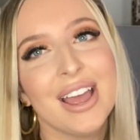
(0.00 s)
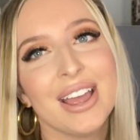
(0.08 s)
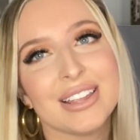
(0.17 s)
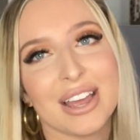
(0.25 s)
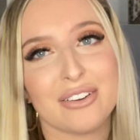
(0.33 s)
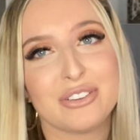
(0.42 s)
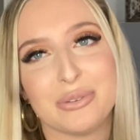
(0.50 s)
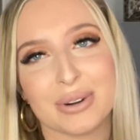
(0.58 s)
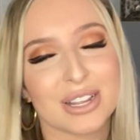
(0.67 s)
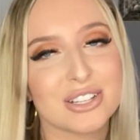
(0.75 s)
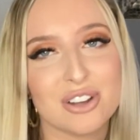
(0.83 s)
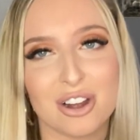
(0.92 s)
yeah, if you want
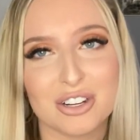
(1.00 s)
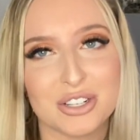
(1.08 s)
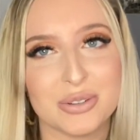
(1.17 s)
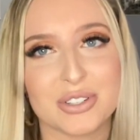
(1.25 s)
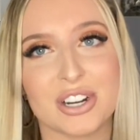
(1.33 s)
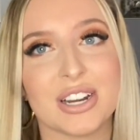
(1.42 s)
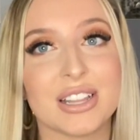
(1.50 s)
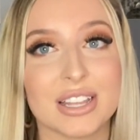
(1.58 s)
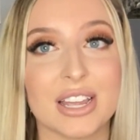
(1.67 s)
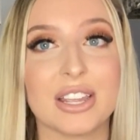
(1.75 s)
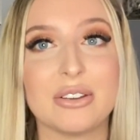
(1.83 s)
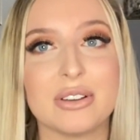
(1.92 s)
to talk shoes or
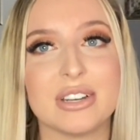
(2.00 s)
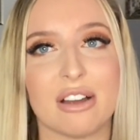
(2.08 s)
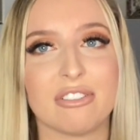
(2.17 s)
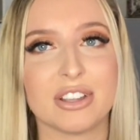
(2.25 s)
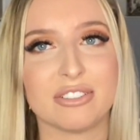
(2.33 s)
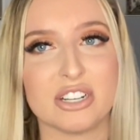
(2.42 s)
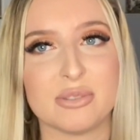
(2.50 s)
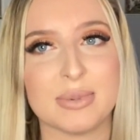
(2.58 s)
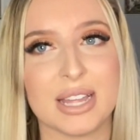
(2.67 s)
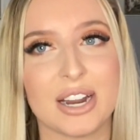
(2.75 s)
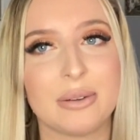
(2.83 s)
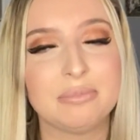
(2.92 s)
anything, you can definitely reach me
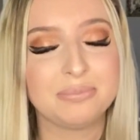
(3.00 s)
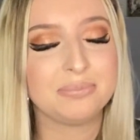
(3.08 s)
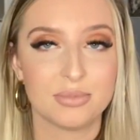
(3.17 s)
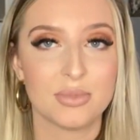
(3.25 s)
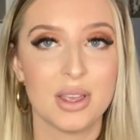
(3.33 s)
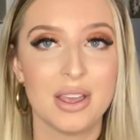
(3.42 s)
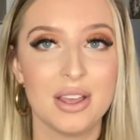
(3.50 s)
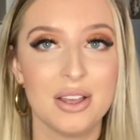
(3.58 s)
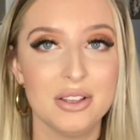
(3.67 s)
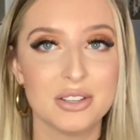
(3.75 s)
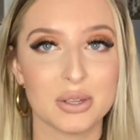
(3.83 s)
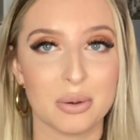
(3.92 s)
there.
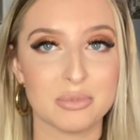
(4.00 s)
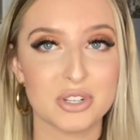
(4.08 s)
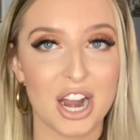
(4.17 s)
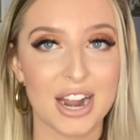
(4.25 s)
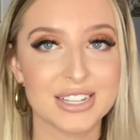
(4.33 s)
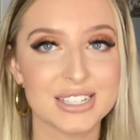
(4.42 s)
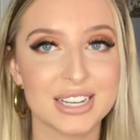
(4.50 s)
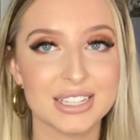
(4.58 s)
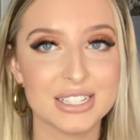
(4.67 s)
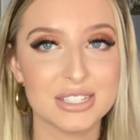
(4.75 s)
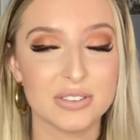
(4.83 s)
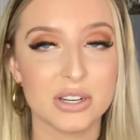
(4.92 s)
So I'm trying to get
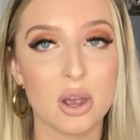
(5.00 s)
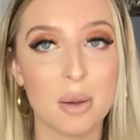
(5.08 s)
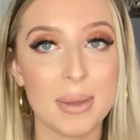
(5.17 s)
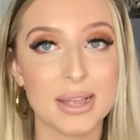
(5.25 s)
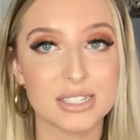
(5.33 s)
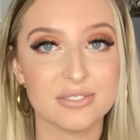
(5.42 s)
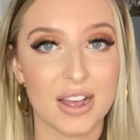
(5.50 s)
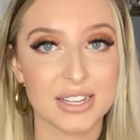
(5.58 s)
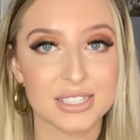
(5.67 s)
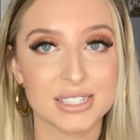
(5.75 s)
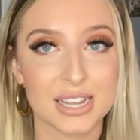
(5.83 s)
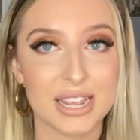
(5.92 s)
this video up as
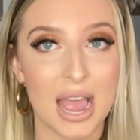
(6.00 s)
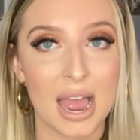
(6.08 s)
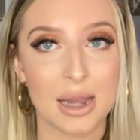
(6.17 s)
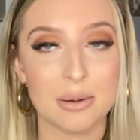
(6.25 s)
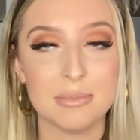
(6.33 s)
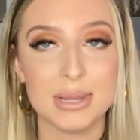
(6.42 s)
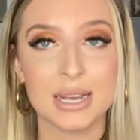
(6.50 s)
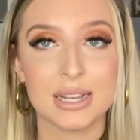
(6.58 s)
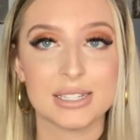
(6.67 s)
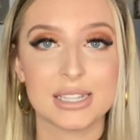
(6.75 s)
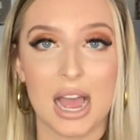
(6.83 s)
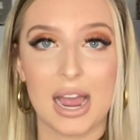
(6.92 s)
fast as I can
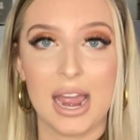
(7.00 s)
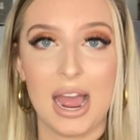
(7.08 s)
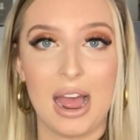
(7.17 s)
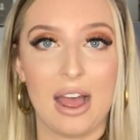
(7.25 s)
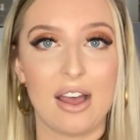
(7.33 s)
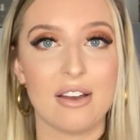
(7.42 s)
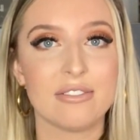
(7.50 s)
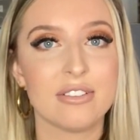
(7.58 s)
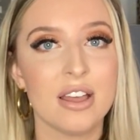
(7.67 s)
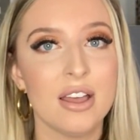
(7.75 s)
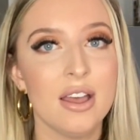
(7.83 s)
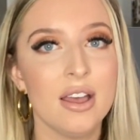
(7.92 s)
because I have
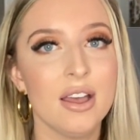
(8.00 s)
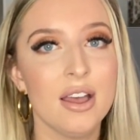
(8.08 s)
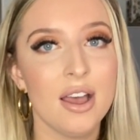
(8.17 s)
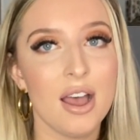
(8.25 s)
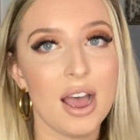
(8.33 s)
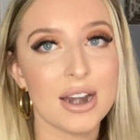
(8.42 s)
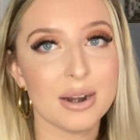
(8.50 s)
an